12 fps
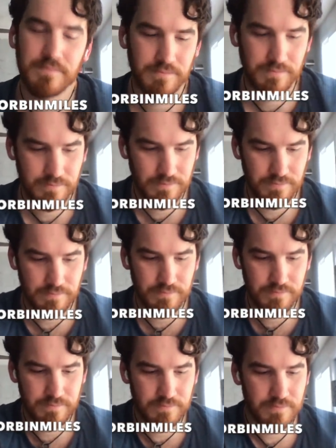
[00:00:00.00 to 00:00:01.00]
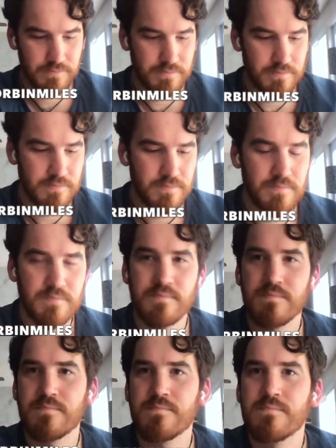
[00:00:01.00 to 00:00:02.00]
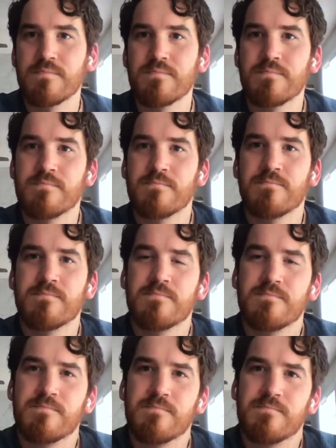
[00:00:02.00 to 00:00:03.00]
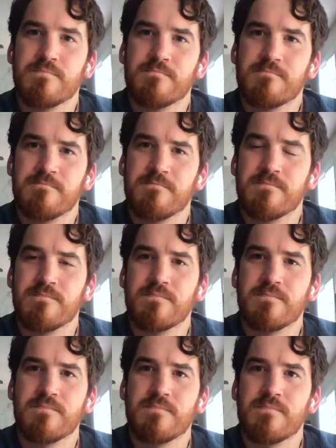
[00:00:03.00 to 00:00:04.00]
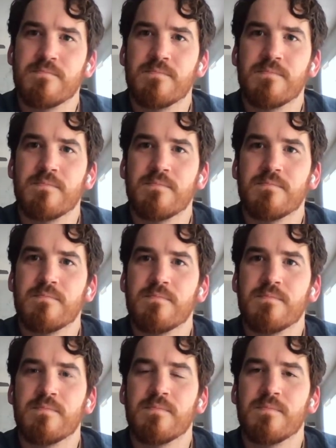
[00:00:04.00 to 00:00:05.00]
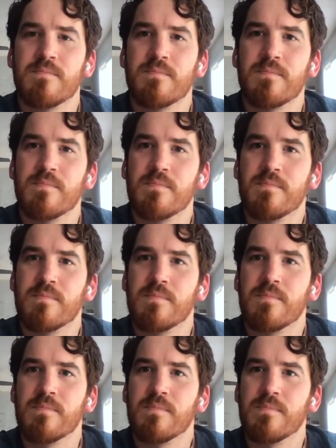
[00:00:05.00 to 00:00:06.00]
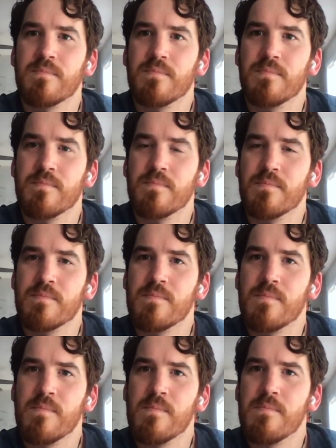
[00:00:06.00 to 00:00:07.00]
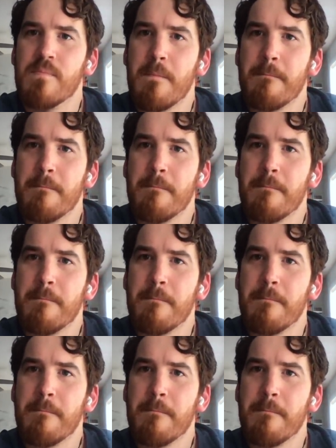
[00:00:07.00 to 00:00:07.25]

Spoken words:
No words are spoken by the person on screen.